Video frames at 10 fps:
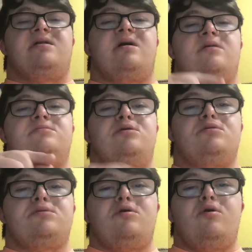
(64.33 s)
it on
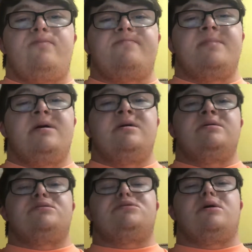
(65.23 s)
YouTube.
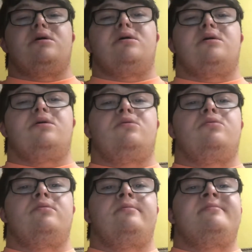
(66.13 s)

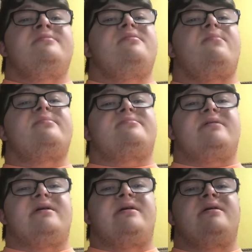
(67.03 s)
So let me
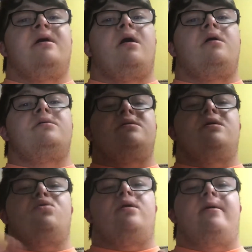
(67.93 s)
see on
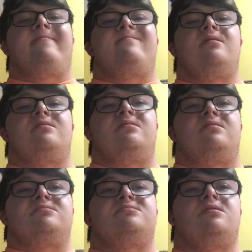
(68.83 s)
your
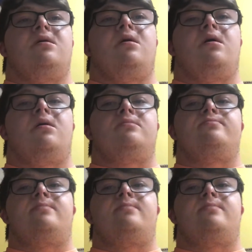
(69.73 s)
videos on